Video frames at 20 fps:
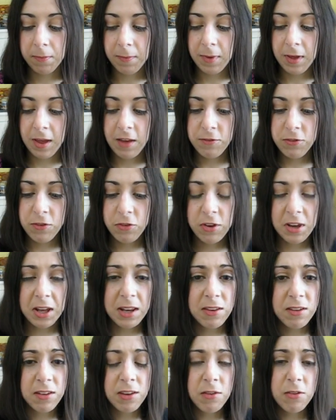I've just got
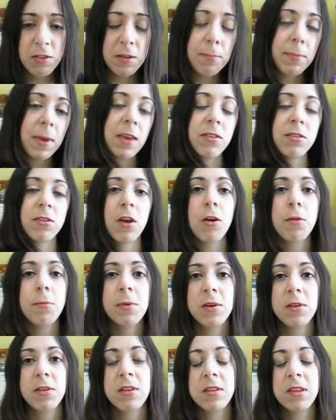into using base coat
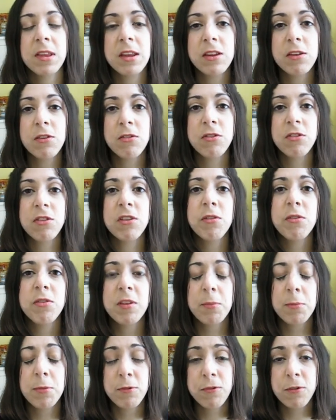because I didn't used to use
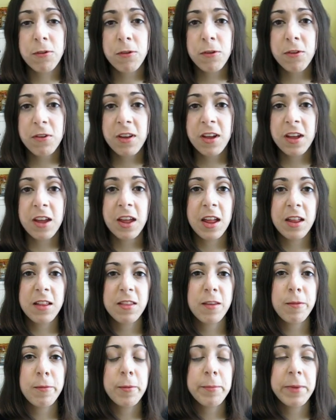it before, and
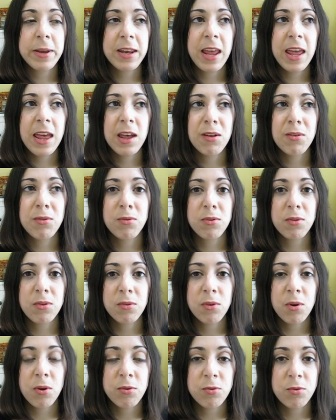some of my nails
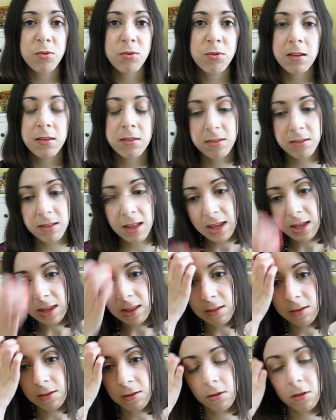got
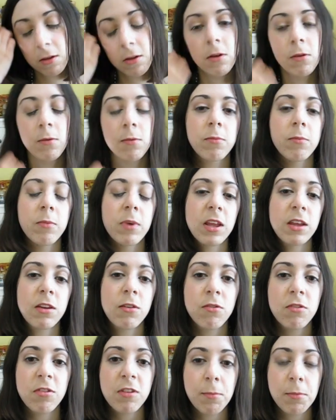stained when I
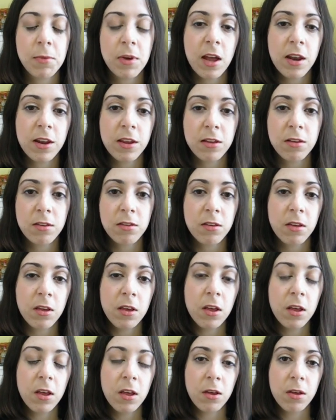used some colours,
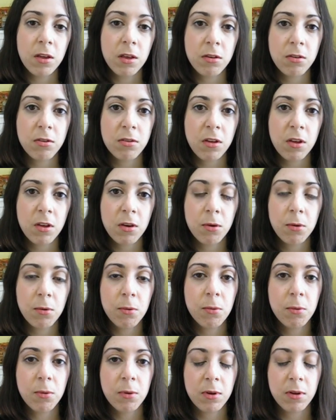
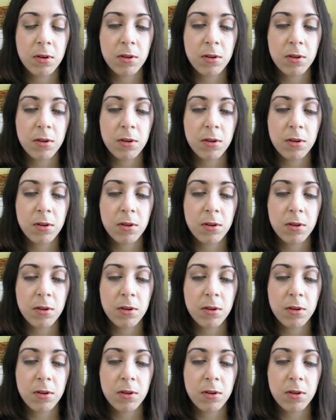so